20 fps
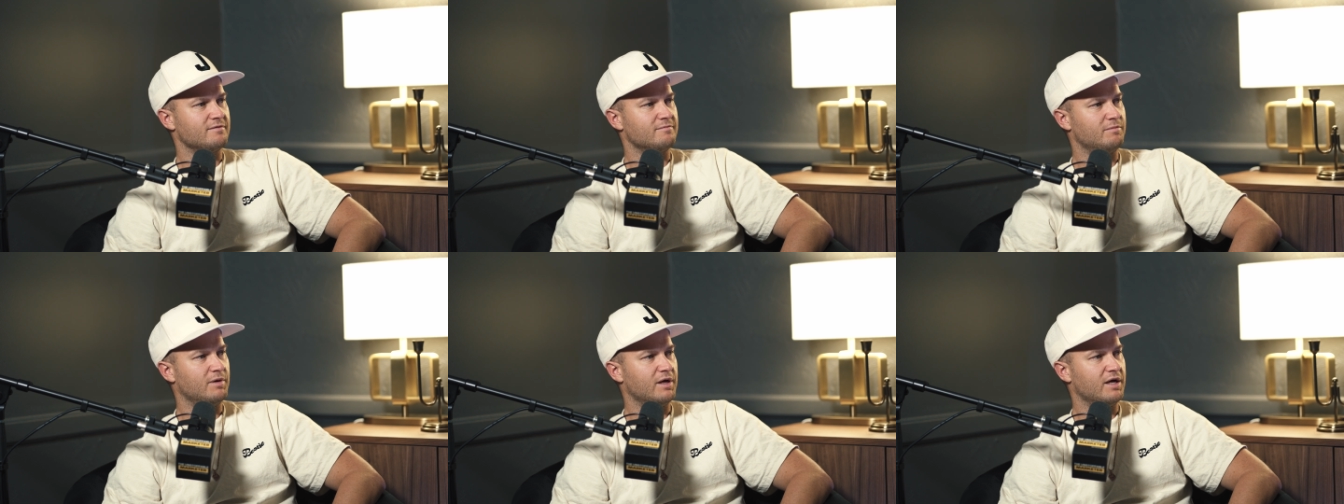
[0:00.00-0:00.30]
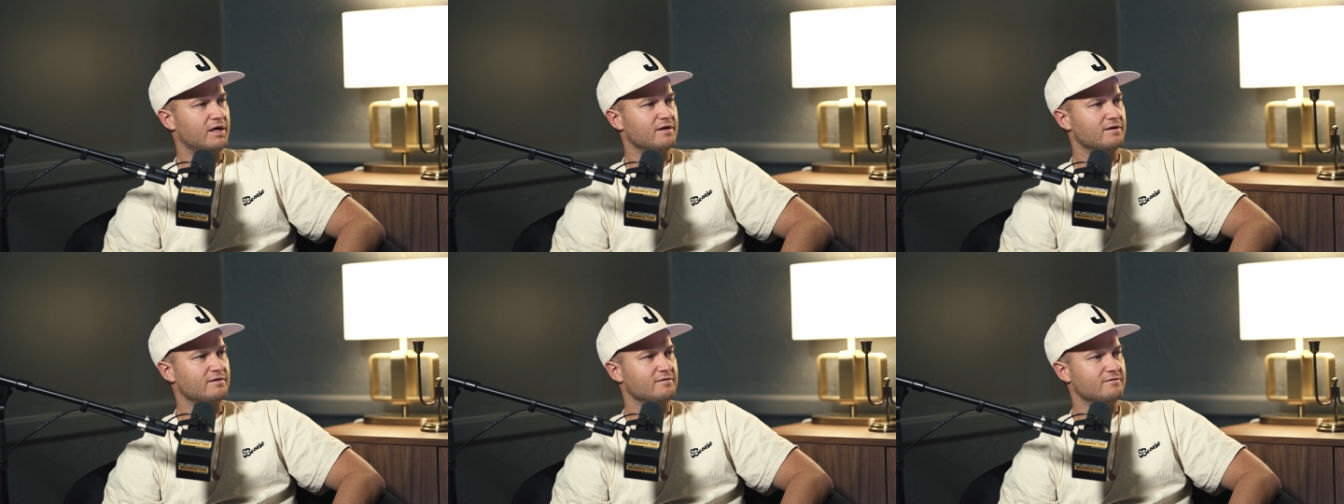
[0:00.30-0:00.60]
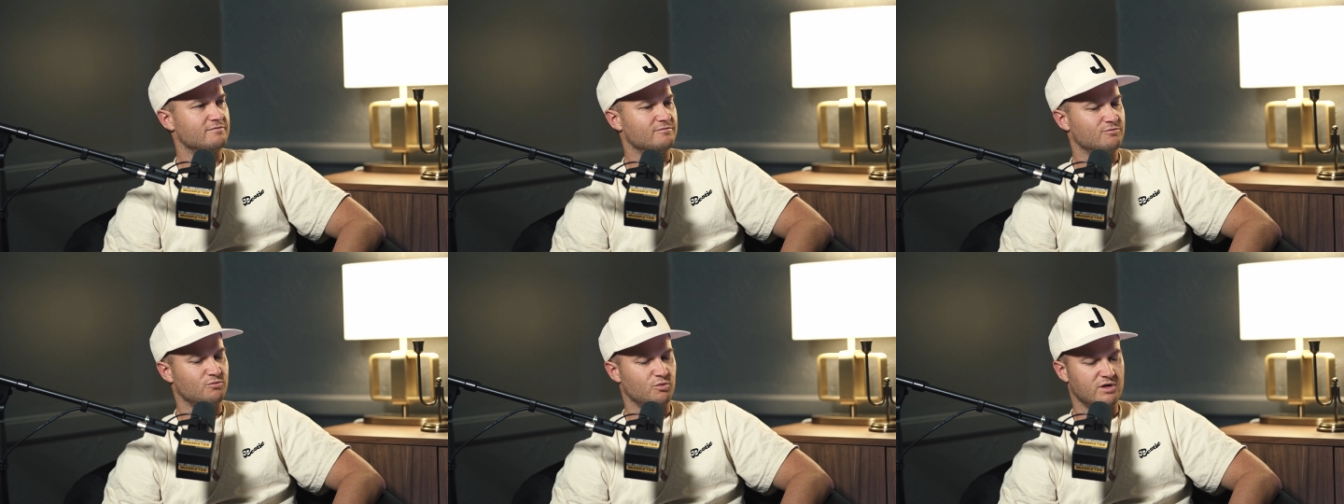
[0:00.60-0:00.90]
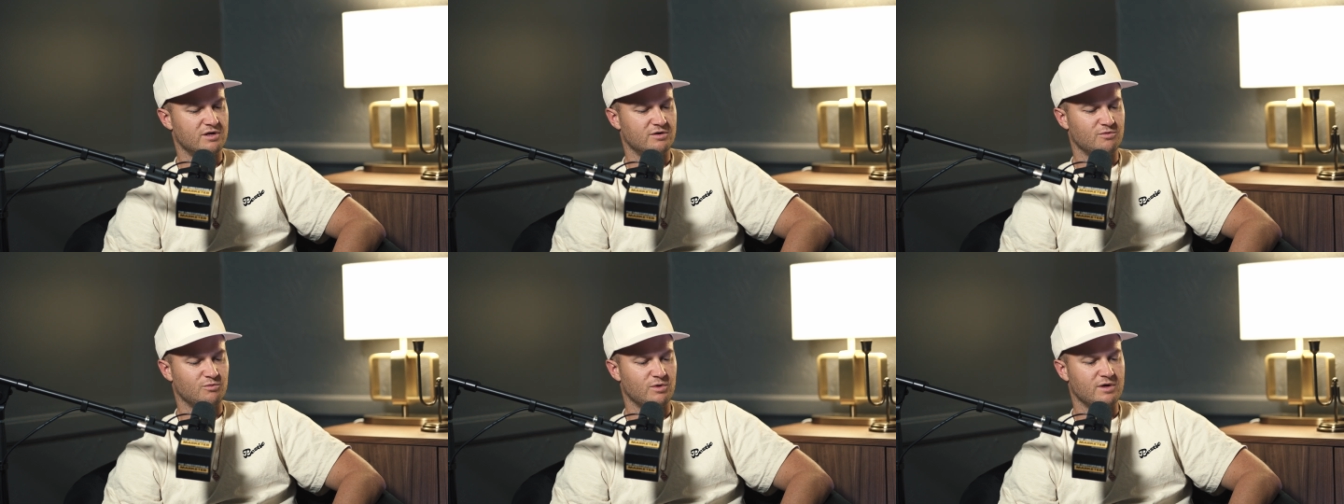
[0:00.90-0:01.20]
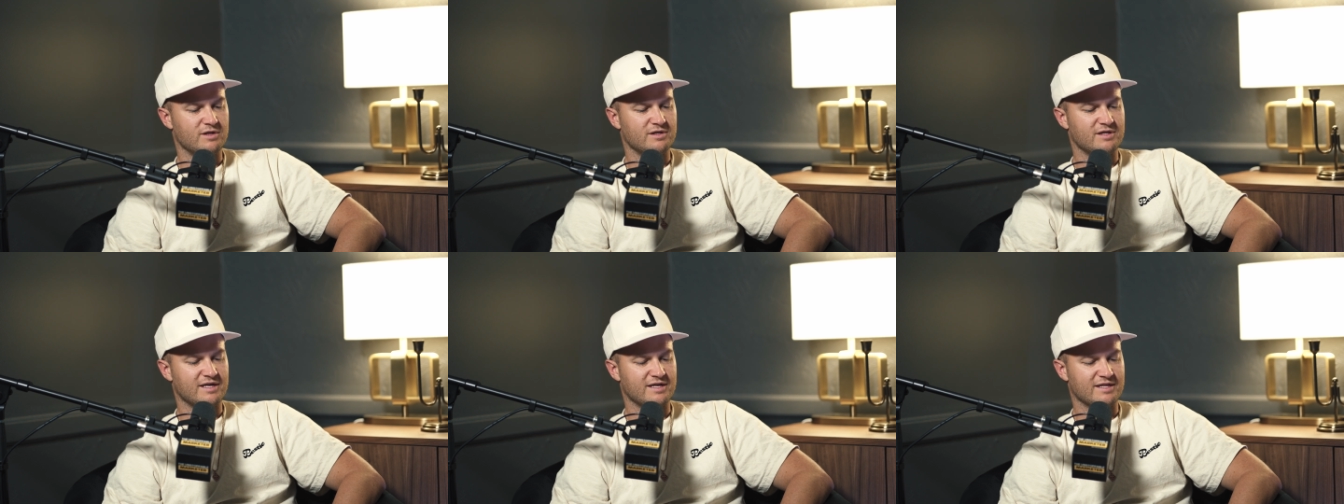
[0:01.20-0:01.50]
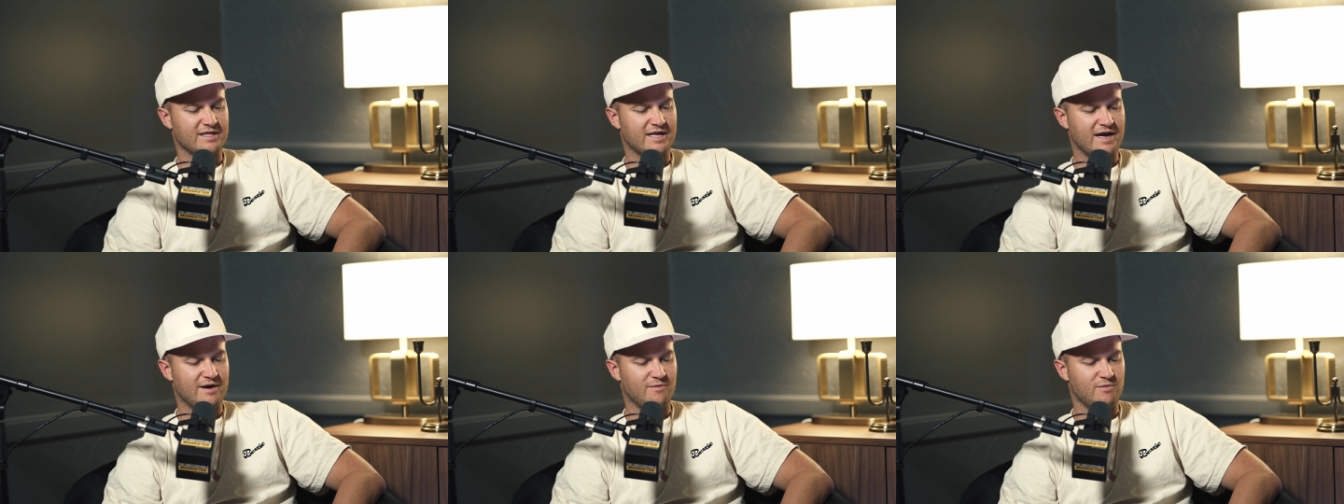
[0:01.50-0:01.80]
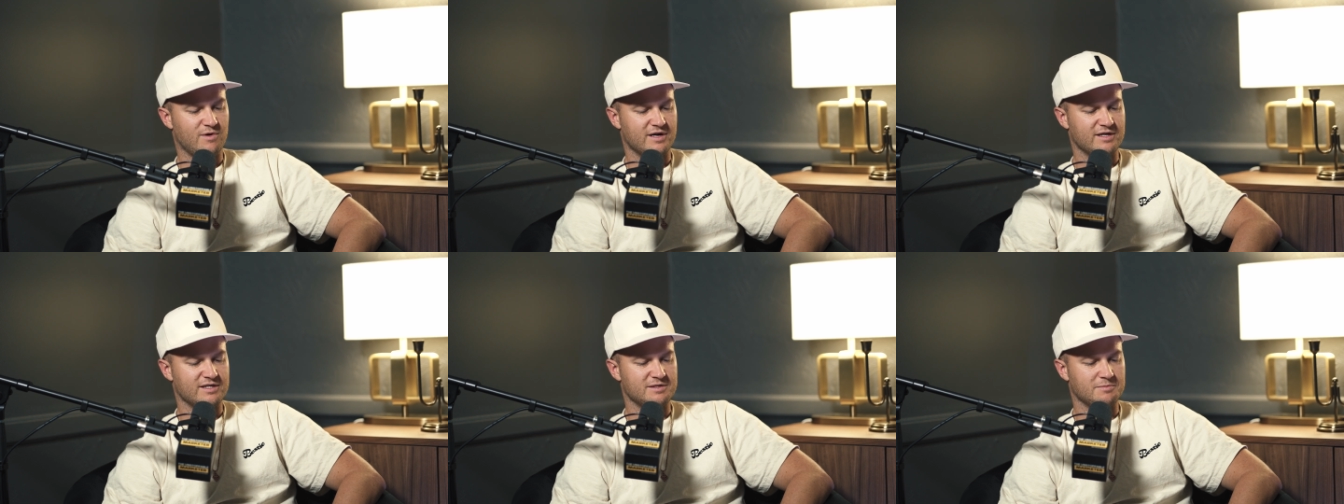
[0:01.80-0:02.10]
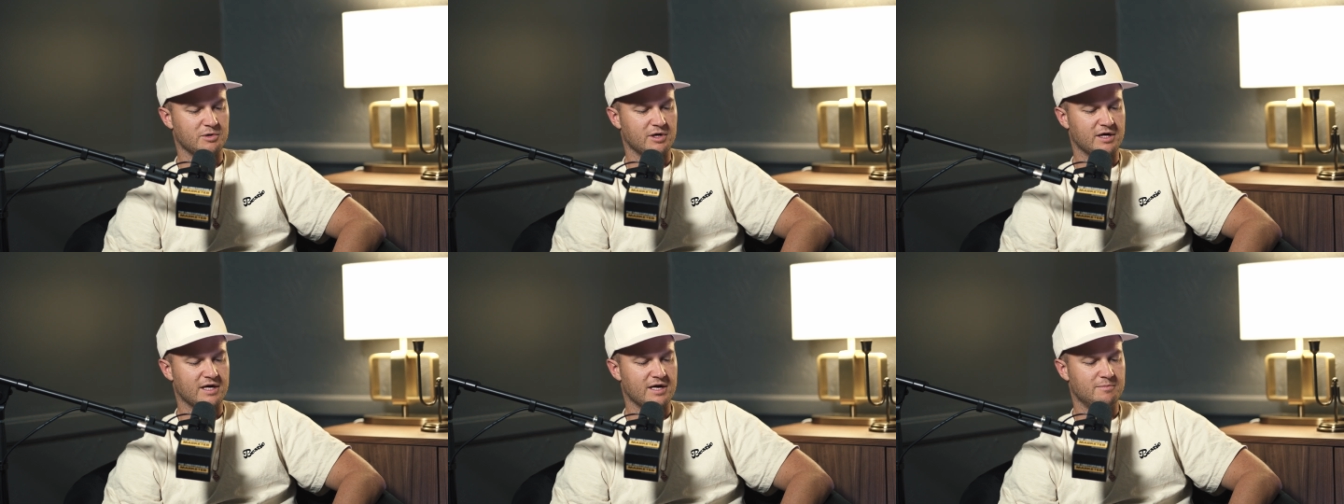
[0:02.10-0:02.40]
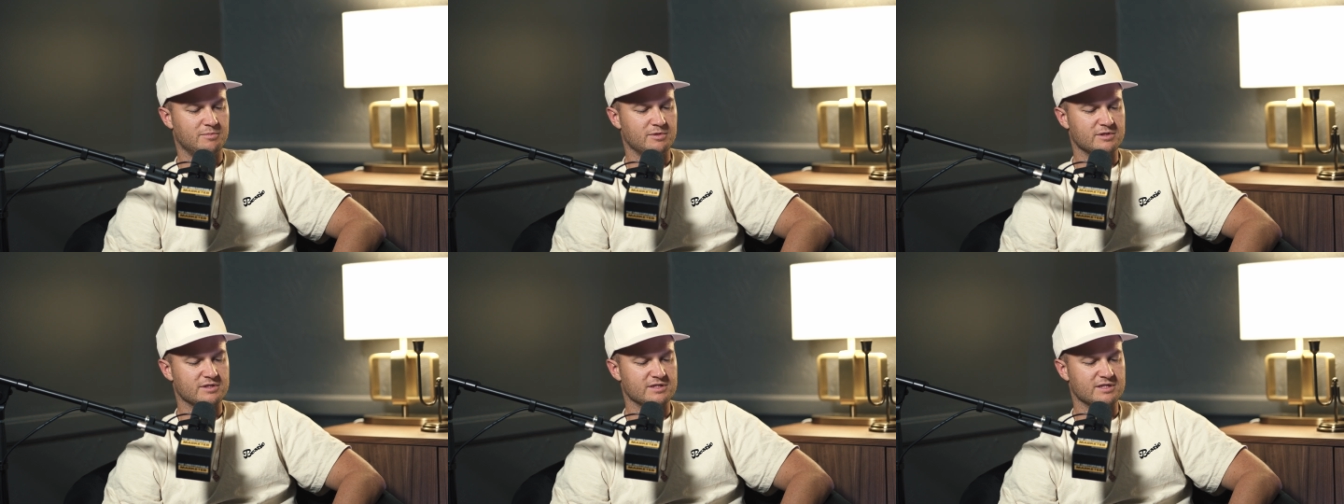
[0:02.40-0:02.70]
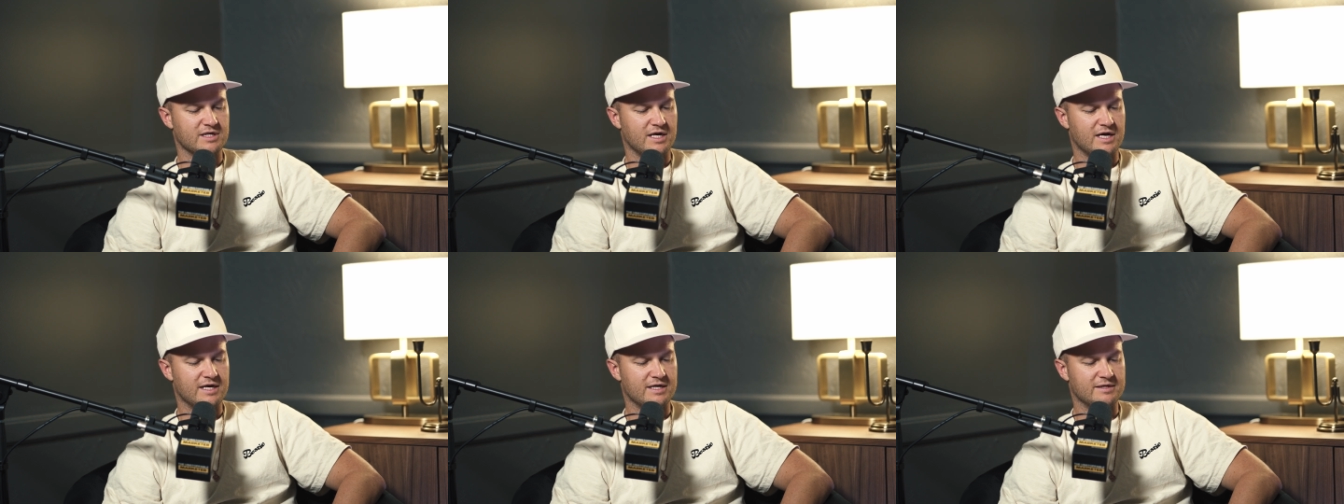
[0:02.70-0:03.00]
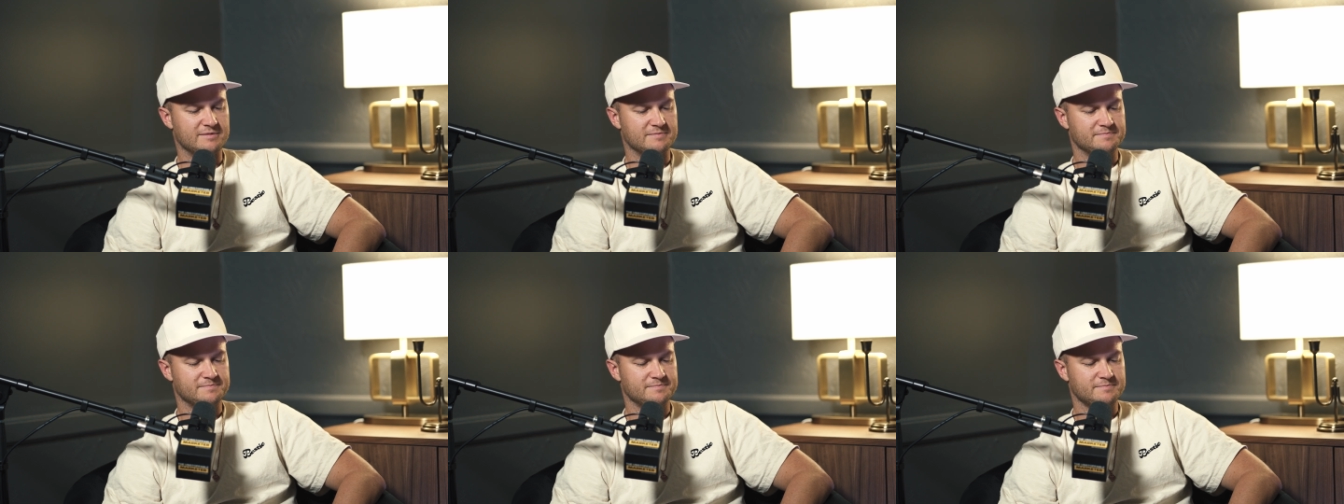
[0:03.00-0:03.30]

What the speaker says: but one thing that I wanted to bring up is, have